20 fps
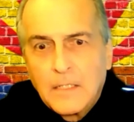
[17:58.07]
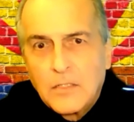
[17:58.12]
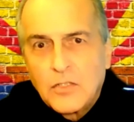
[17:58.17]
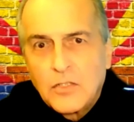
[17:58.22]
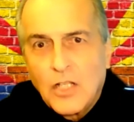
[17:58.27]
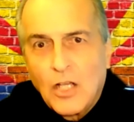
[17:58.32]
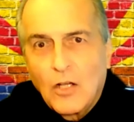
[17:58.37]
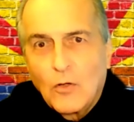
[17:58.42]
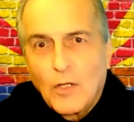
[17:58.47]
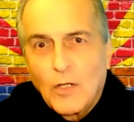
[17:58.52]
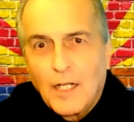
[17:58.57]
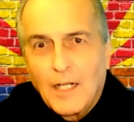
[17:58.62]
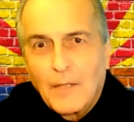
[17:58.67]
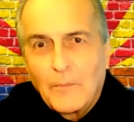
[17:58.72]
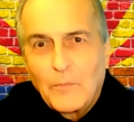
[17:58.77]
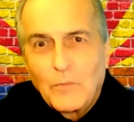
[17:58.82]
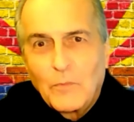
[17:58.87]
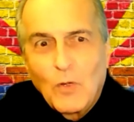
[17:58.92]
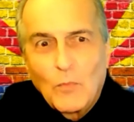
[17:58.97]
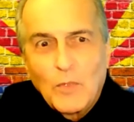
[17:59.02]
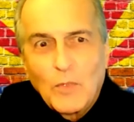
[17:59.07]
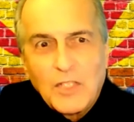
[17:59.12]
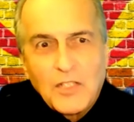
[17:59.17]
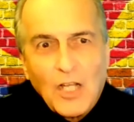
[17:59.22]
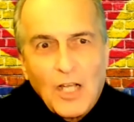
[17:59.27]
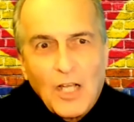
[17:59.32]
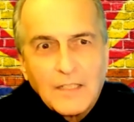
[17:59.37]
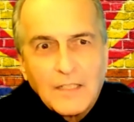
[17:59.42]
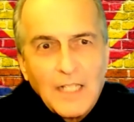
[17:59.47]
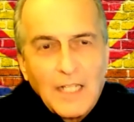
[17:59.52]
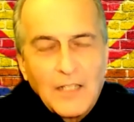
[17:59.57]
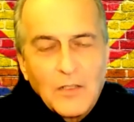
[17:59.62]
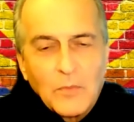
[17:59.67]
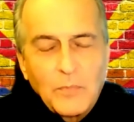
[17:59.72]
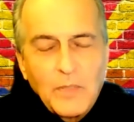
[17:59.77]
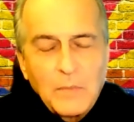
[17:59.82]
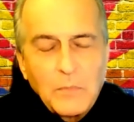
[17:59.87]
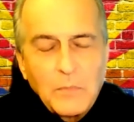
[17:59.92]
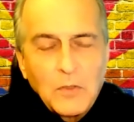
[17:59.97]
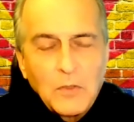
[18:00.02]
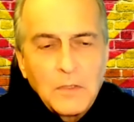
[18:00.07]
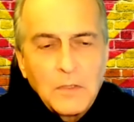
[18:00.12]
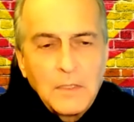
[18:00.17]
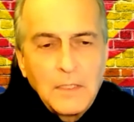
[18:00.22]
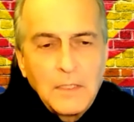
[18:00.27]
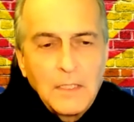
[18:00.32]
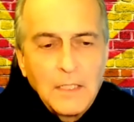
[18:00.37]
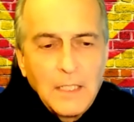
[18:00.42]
So when we talk to other people,